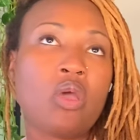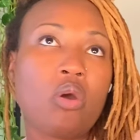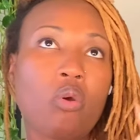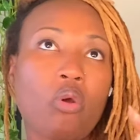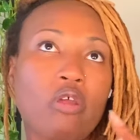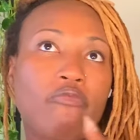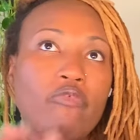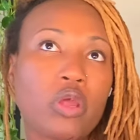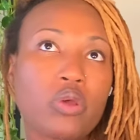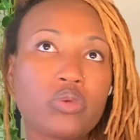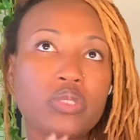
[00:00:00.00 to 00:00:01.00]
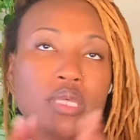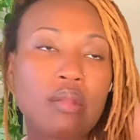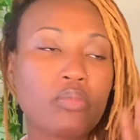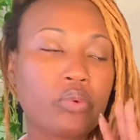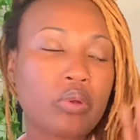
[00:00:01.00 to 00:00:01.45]
or Virgo
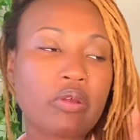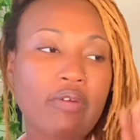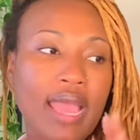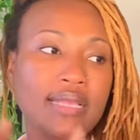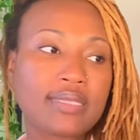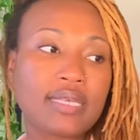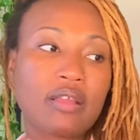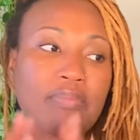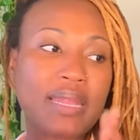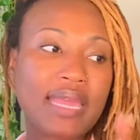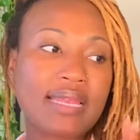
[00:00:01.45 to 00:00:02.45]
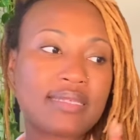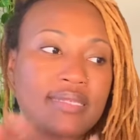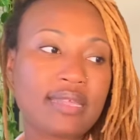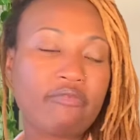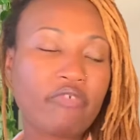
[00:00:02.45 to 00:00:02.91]
sun, moon, or rising, or
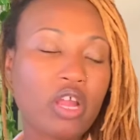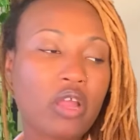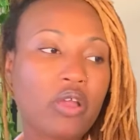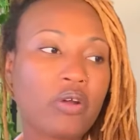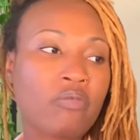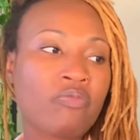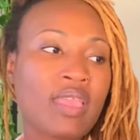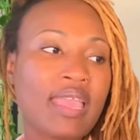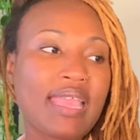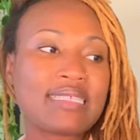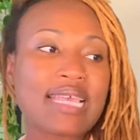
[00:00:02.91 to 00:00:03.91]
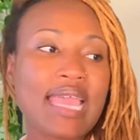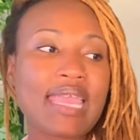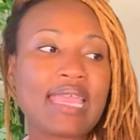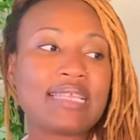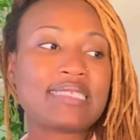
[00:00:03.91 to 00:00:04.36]
planets in Virgo, it's
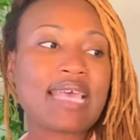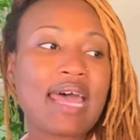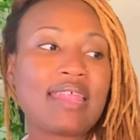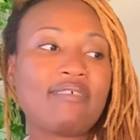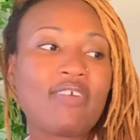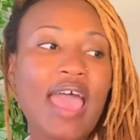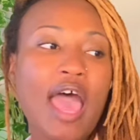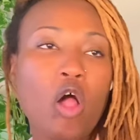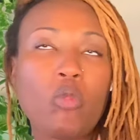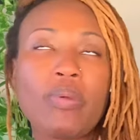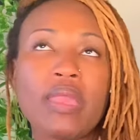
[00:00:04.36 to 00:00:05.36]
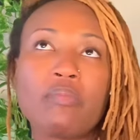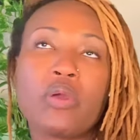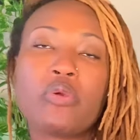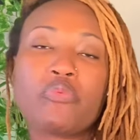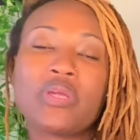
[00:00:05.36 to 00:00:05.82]
like it's out of helping,
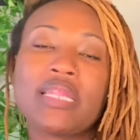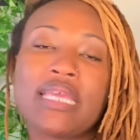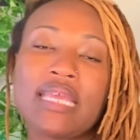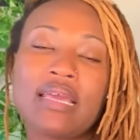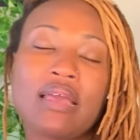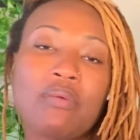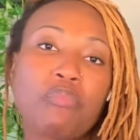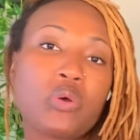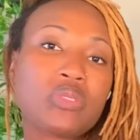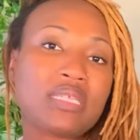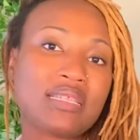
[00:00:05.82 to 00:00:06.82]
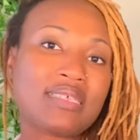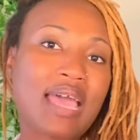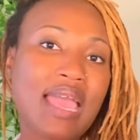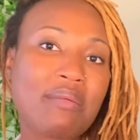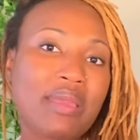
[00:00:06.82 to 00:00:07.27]
but really most of the
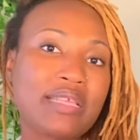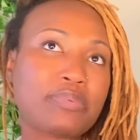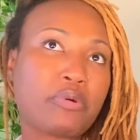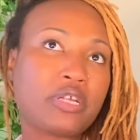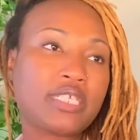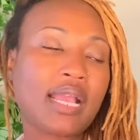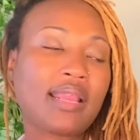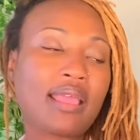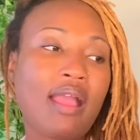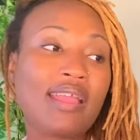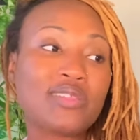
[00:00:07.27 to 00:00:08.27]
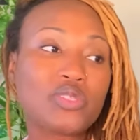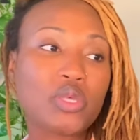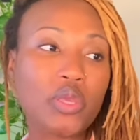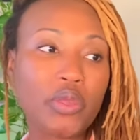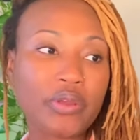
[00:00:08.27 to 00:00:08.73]
time it's projecting our
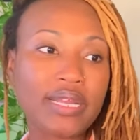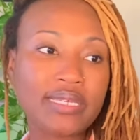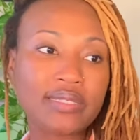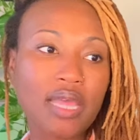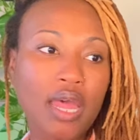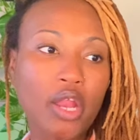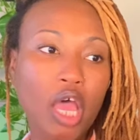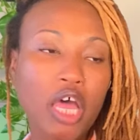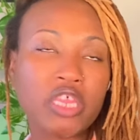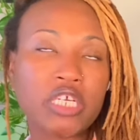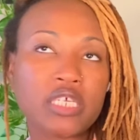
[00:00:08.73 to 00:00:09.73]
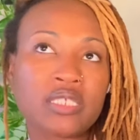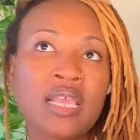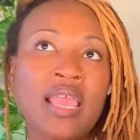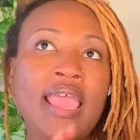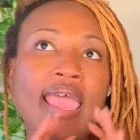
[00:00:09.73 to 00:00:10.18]
insecurities on others
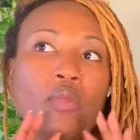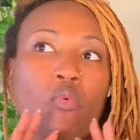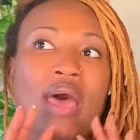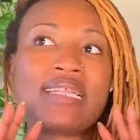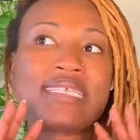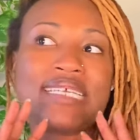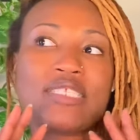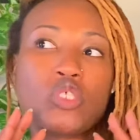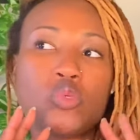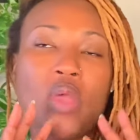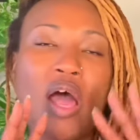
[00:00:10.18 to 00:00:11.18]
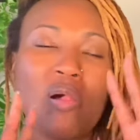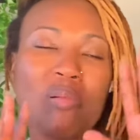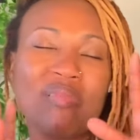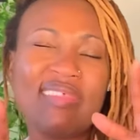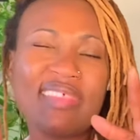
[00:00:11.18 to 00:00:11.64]
and wanting to
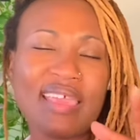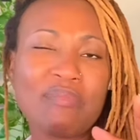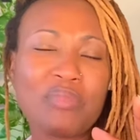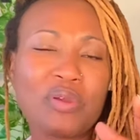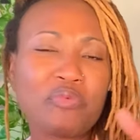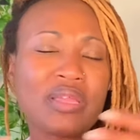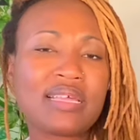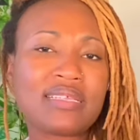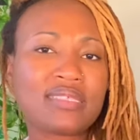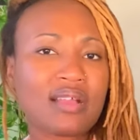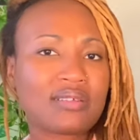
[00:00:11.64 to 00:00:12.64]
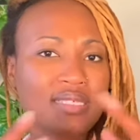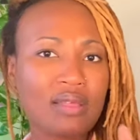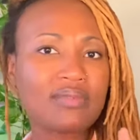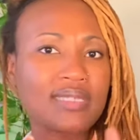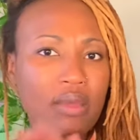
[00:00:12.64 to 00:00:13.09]
help them, but really it's
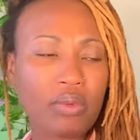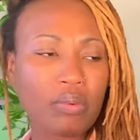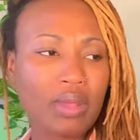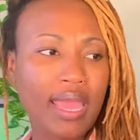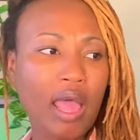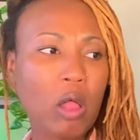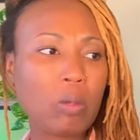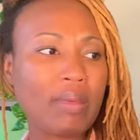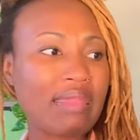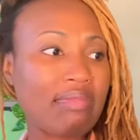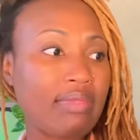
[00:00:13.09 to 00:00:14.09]
ourselves that we want to help in